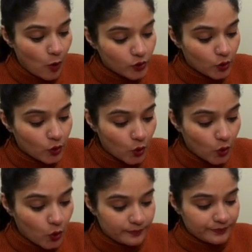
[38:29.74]
O.
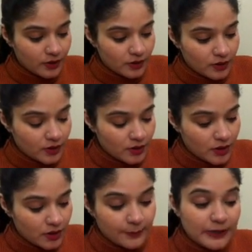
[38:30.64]
I'm
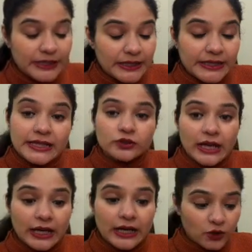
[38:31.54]
repeating so that
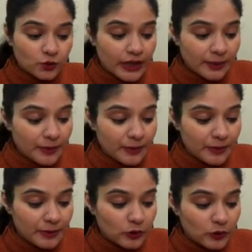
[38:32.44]
you are able to
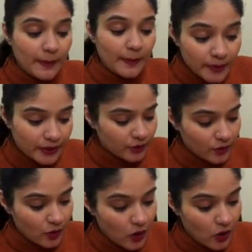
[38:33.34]
remember it.
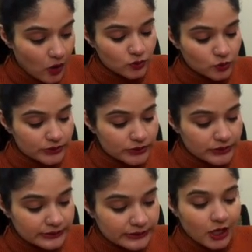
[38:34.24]
Alright, students.
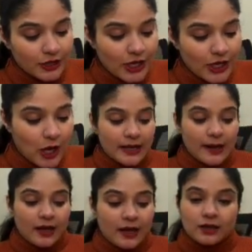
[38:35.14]
Now,
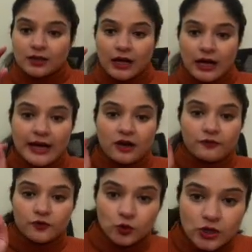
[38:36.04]
I have
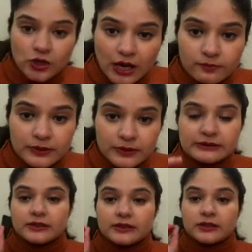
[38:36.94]
2 carbons,
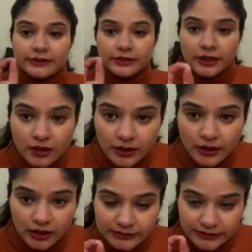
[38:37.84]

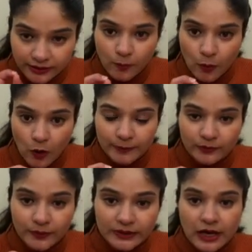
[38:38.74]
single bond between
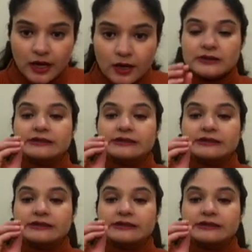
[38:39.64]
carbons,